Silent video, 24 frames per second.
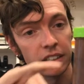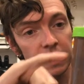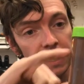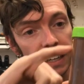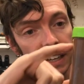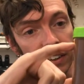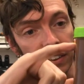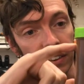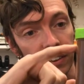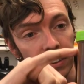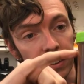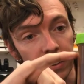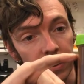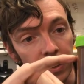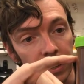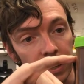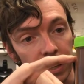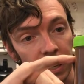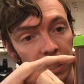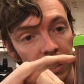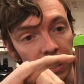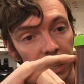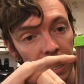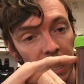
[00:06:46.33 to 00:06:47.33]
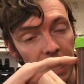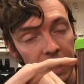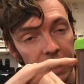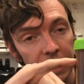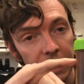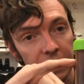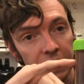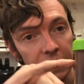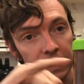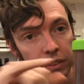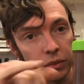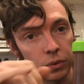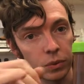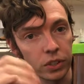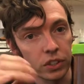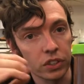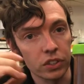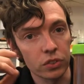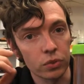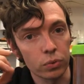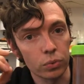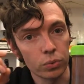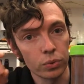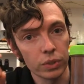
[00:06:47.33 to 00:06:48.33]
and the clay, which
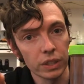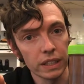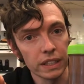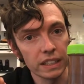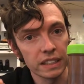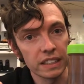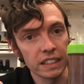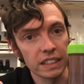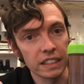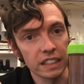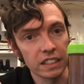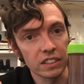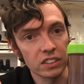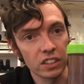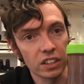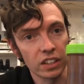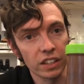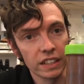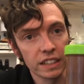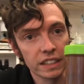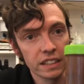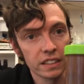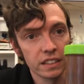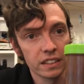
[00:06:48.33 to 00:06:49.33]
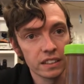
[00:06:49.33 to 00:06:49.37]
is really teeny tiny,